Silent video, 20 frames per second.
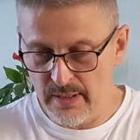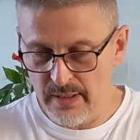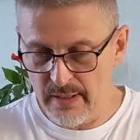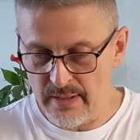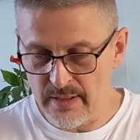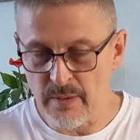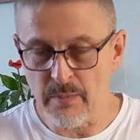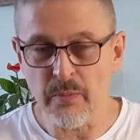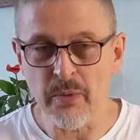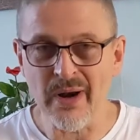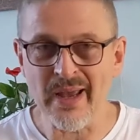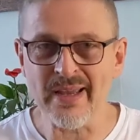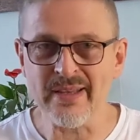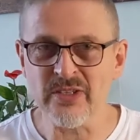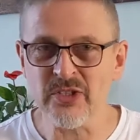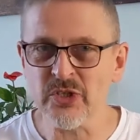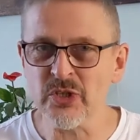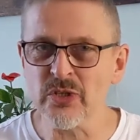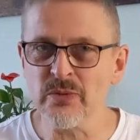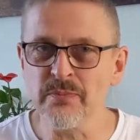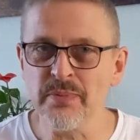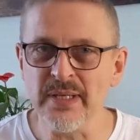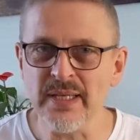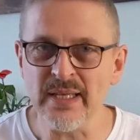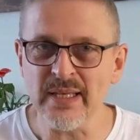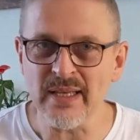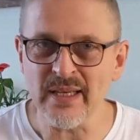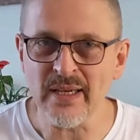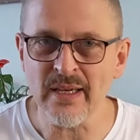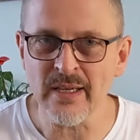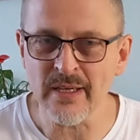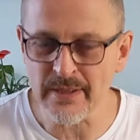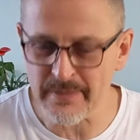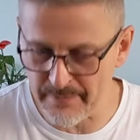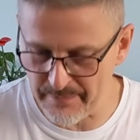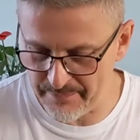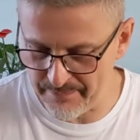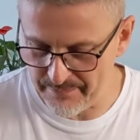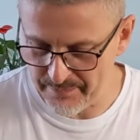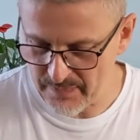The brand should be
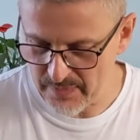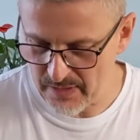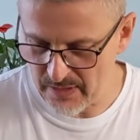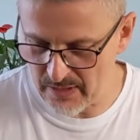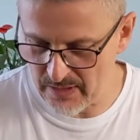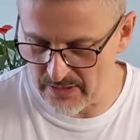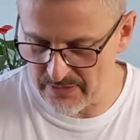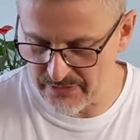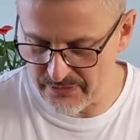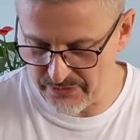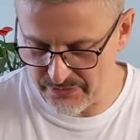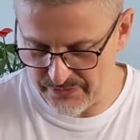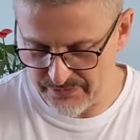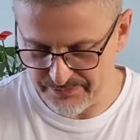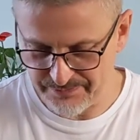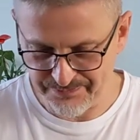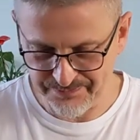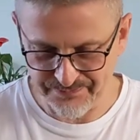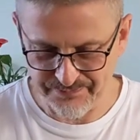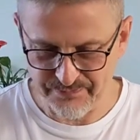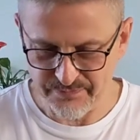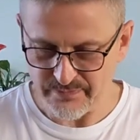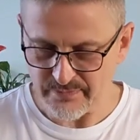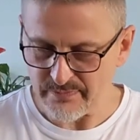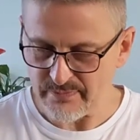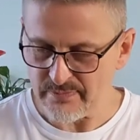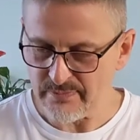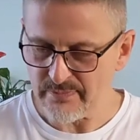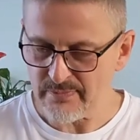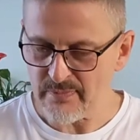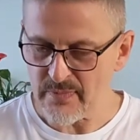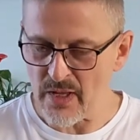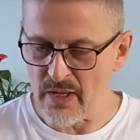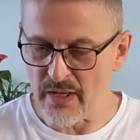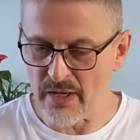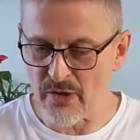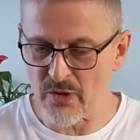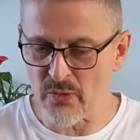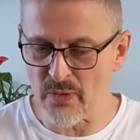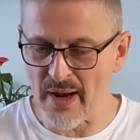of
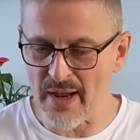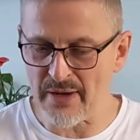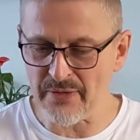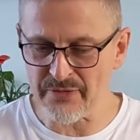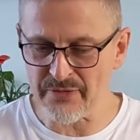Craftride.